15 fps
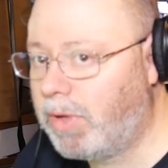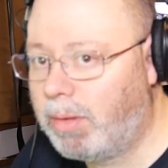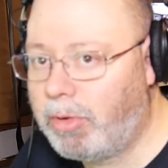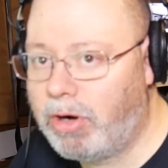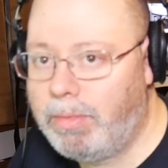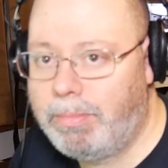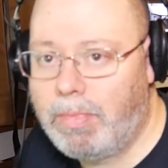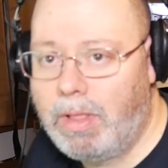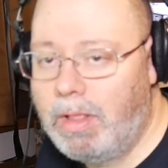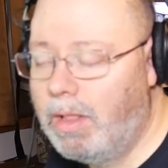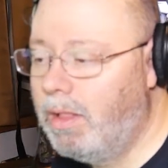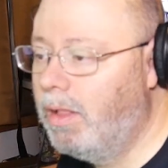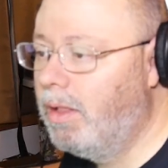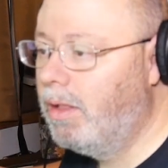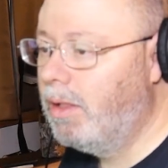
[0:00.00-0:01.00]
Bummer.
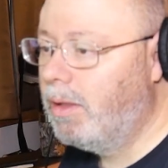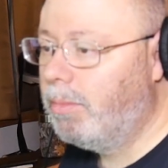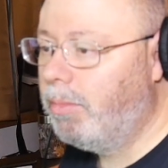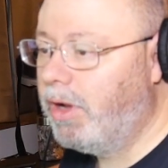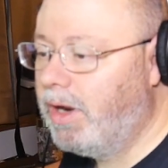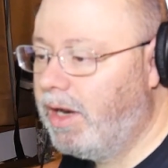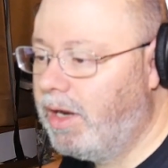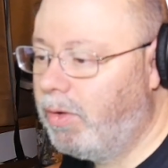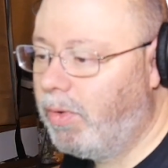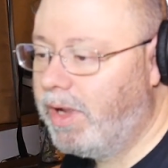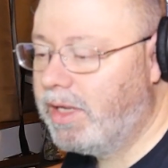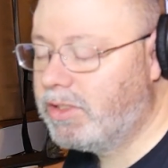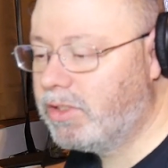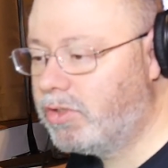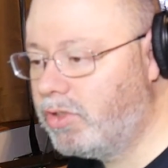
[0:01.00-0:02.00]
But
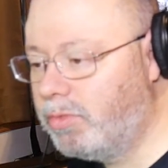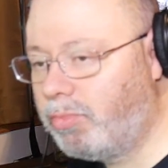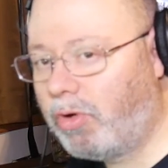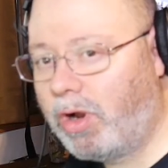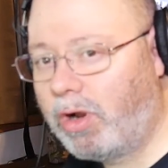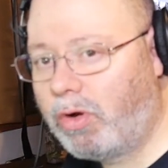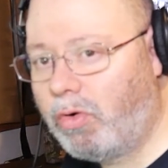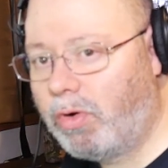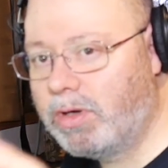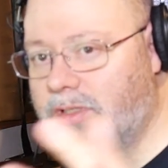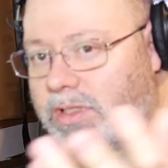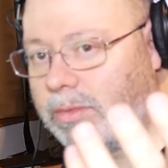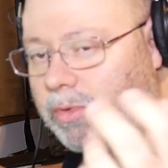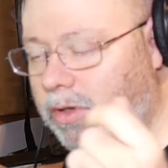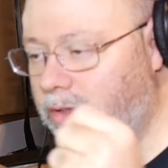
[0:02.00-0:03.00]
anyway, it's a 2-prong cord
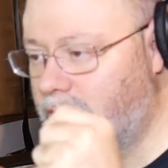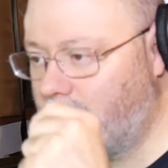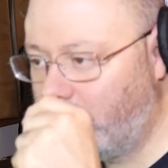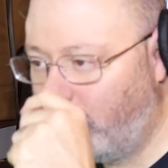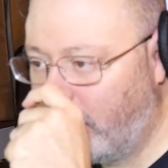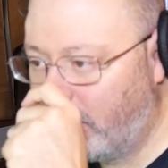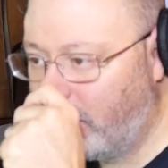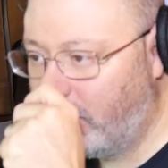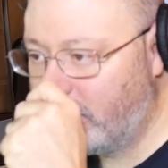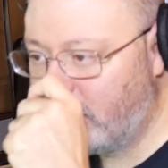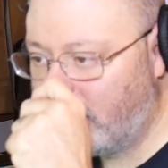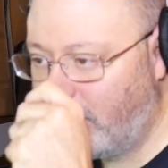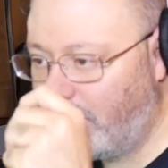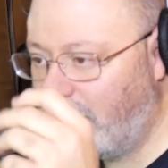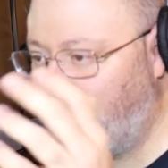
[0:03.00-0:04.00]
similar to what goes in
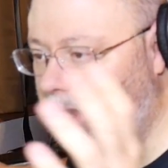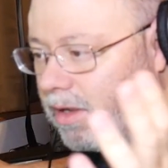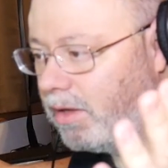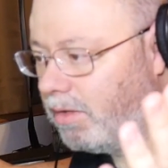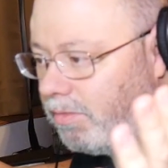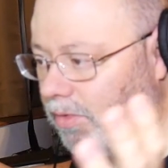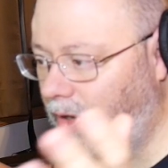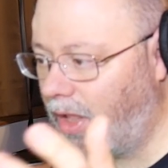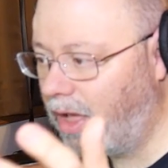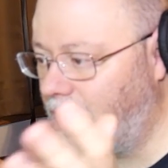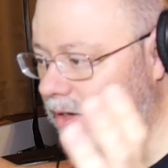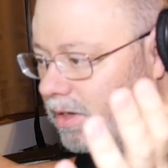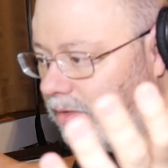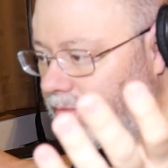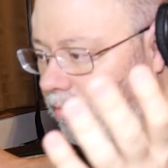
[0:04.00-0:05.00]
the back of a lot
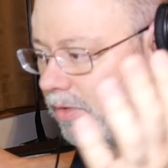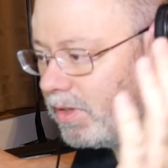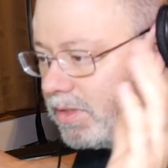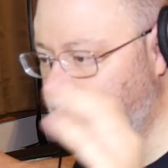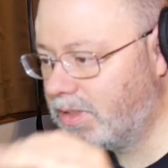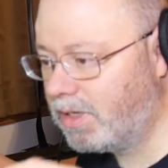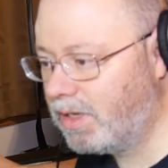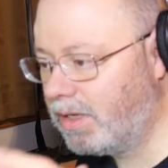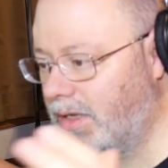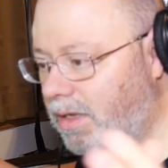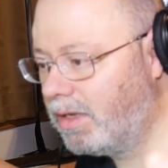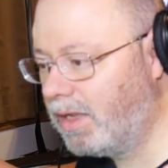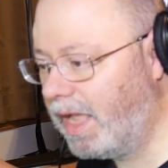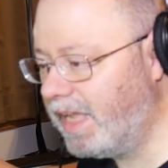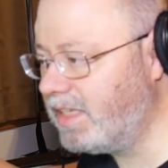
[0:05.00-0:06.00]
of different
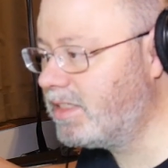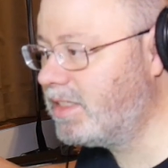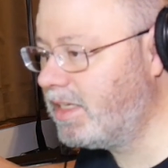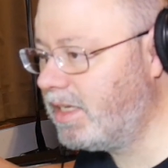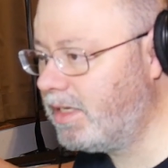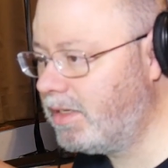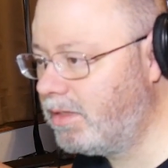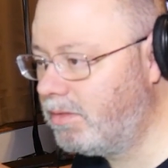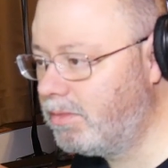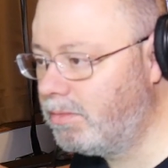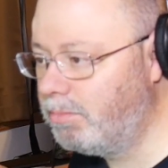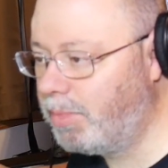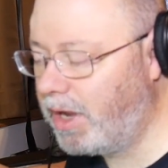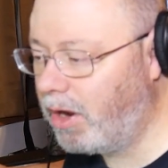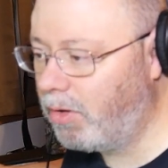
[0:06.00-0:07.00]

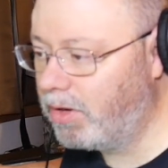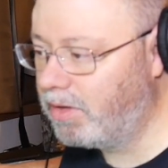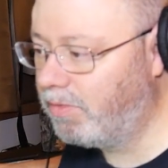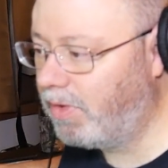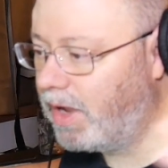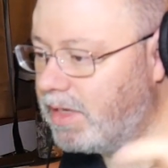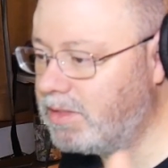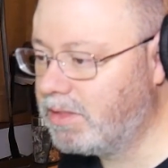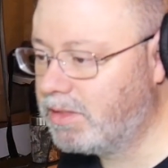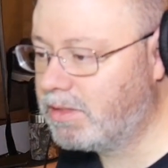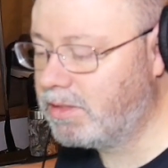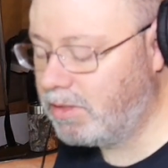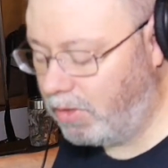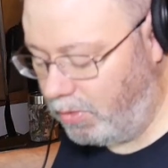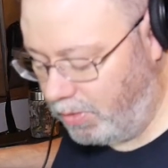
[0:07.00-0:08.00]
AC-powered devices.
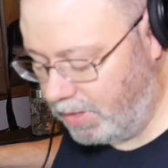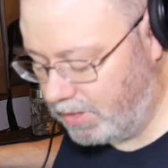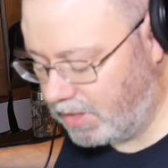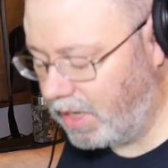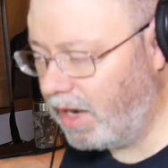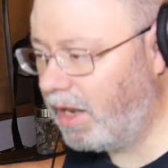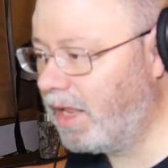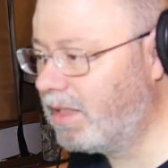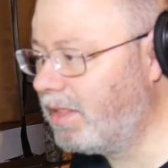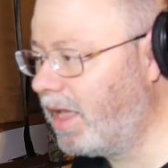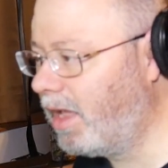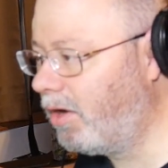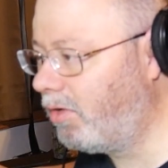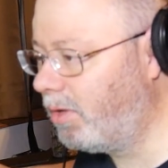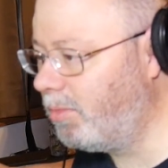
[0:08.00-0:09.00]
So it's kind of like
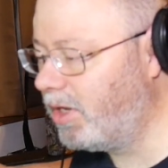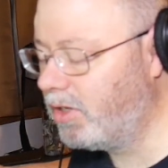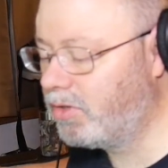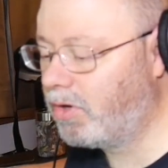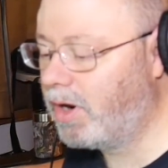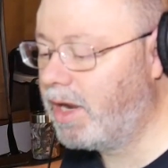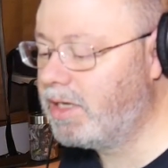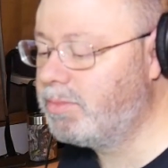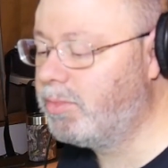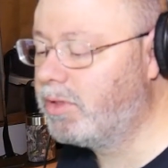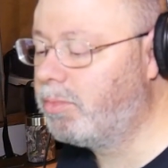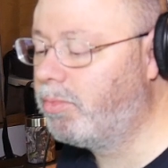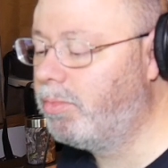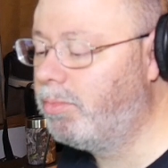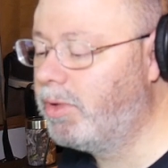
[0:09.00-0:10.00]
that, only miniaturized.
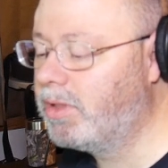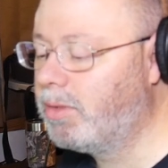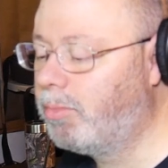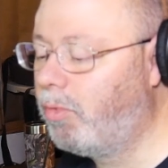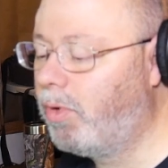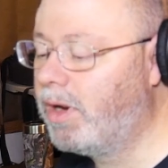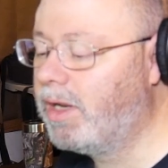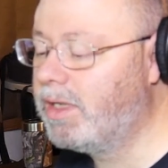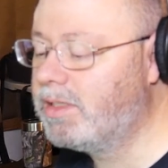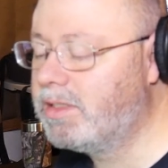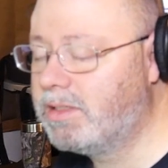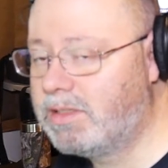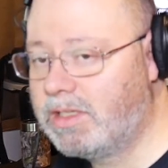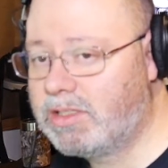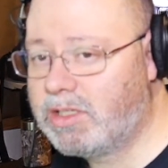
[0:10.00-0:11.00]
But the point
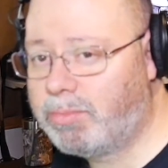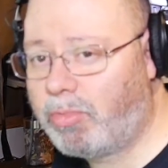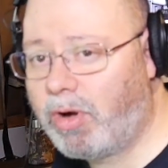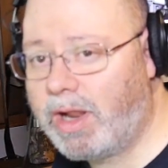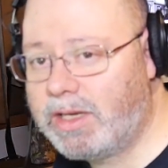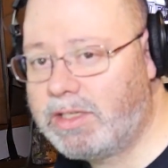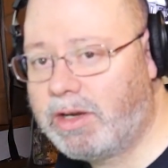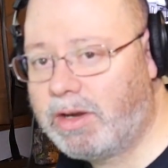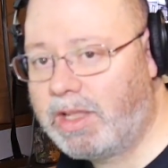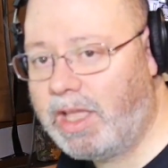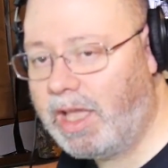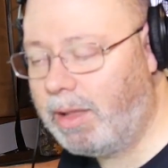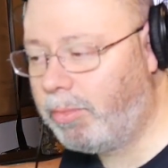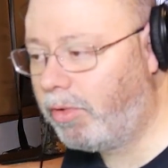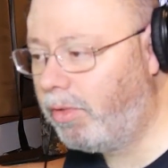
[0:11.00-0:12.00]
is that it's a proprietary
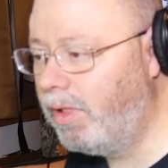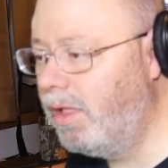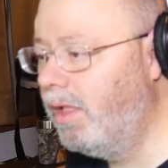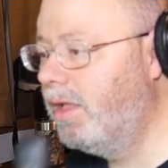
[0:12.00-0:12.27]
cable.